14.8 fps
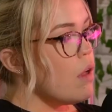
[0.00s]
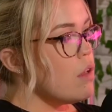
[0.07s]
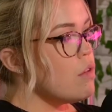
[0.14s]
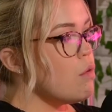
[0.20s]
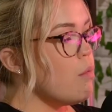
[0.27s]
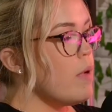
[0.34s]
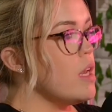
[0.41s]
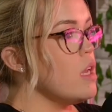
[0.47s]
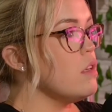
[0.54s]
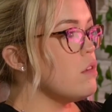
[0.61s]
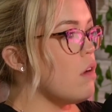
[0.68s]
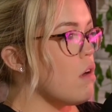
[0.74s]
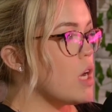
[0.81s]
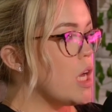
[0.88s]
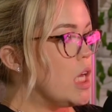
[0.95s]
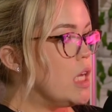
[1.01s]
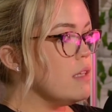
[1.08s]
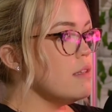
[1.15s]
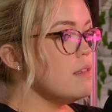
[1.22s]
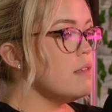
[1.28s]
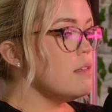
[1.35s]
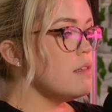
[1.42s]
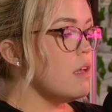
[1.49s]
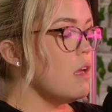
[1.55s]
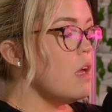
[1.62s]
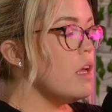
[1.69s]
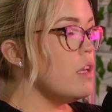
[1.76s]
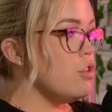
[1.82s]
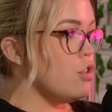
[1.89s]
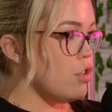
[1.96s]
So when a dog is
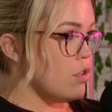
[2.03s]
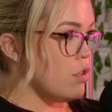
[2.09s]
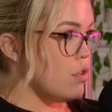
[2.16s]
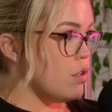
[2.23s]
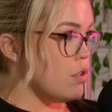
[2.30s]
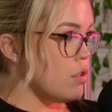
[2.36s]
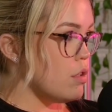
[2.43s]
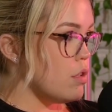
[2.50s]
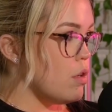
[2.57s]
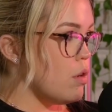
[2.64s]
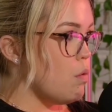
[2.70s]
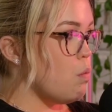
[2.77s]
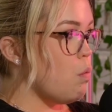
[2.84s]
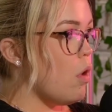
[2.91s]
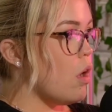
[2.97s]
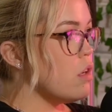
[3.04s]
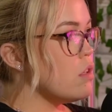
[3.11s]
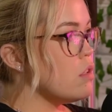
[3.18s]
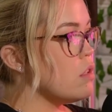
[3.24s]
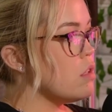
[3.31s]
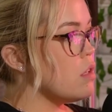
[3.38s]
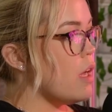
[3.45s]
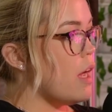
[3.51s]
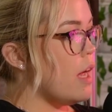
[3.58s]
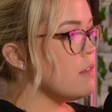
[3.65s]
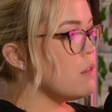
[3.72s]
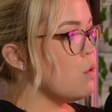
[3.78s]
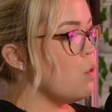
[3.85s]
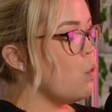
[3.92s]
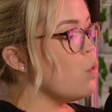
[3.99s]
injured, what,
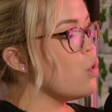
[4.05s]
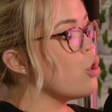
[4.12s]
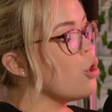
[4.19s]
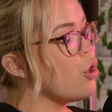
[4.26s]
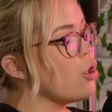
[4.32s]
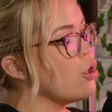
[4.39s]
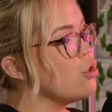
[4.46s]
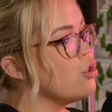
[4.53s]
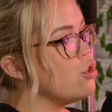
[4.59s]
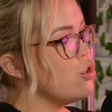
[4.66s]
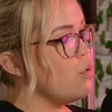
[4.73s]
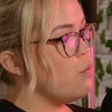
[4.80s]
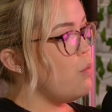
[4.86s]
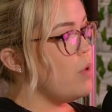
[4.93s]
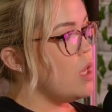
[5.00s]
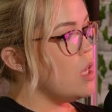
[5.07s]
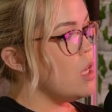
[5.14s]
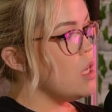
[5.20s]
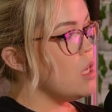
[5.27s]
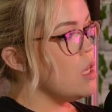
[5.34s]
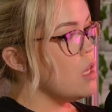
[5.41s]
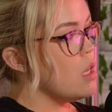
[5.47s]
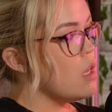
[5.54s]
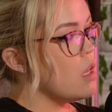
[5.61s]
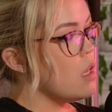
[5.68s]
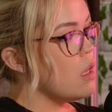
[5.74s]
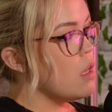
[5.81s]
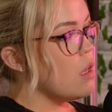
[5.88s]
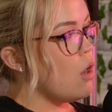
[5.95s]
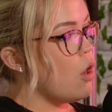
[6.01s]
as an owner, should we
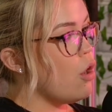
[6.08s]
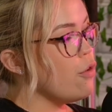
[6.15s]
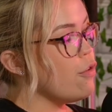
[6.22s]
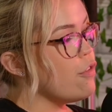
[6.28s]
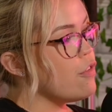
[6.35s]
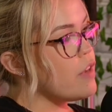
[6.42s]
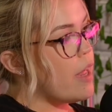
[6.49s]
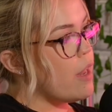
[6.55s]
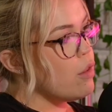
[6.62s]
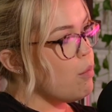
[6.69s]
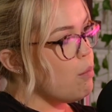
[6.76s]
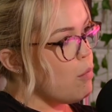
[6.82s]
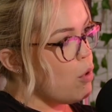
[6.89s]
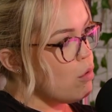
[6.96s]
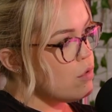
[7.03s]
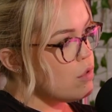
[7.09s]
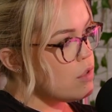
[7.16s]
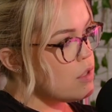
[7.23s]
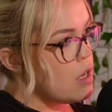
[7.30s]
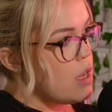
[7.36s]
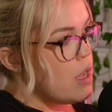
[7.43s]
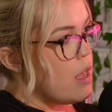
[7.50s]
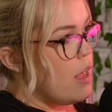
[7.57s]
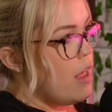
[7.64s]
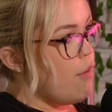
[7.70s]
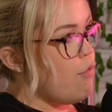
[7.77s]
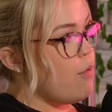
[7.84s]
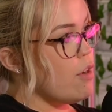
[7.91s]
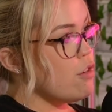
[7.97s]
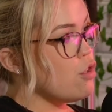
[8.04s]
understand the most
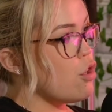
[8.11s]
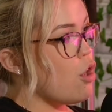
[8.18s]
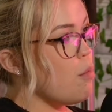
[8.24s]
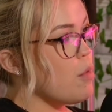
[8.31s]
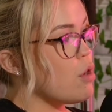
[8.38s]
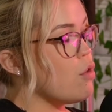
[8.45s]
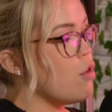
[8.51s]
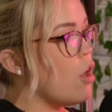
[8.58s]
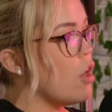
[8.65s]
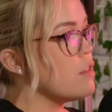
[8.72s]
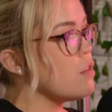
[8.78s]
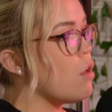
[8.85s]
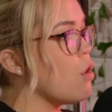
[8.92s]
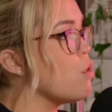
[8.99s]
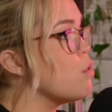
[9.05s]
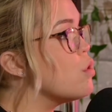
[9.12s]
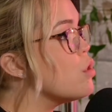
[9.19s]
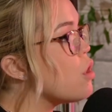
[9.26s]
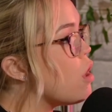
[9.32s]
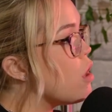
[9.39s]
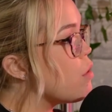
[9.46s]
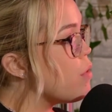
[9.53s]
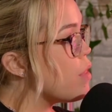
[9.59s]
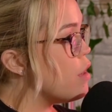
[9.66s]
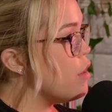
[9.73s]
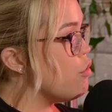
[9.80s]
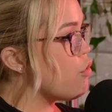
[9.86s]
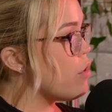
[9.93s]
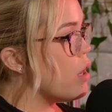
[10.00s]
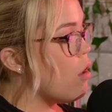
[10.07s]
if we are to come across our own dog with an
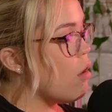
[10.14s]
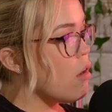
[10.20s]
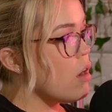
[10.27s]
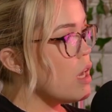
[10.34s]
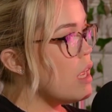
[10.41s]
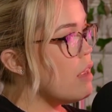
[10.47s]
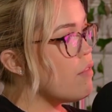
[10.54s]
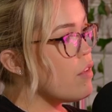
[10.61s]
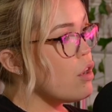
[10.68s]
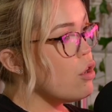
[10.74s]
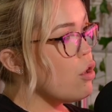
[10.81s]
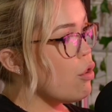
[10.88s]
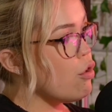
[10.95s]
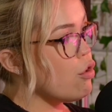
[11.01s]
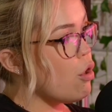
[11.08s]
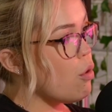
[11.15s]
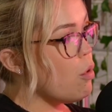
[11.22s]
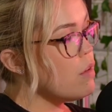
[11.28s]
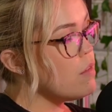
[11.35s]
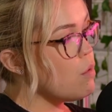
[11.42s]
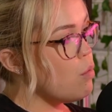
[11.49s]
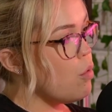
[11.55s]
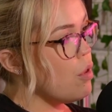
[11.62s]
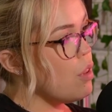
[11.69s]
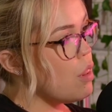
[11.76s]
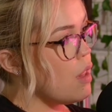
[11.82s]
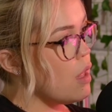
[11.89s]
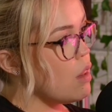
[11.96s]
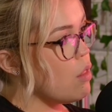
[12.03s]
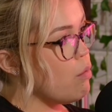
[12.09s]
injury or even another dog? What's the one
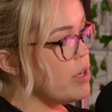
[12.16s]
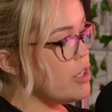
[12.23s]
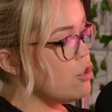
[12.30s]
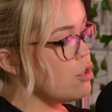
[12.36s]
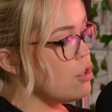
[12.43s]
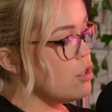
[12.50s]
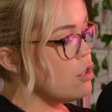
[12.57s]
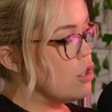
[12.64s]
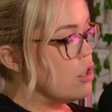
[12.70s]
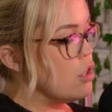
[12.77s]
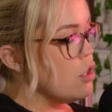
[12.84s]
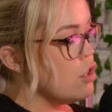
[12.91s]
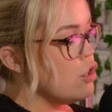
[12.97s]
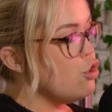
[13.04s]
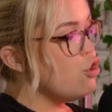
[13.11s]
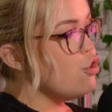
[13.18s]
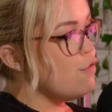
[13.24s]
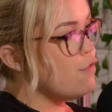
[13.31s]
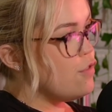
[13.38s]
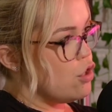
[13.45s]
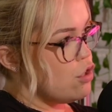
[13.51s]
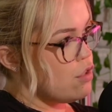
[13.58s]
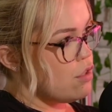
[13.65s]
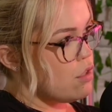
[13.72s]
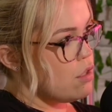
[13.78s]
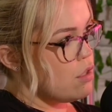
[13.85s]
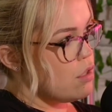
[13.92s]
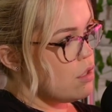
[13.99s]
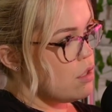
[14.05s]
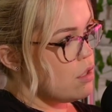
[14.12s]
thing that we should do first?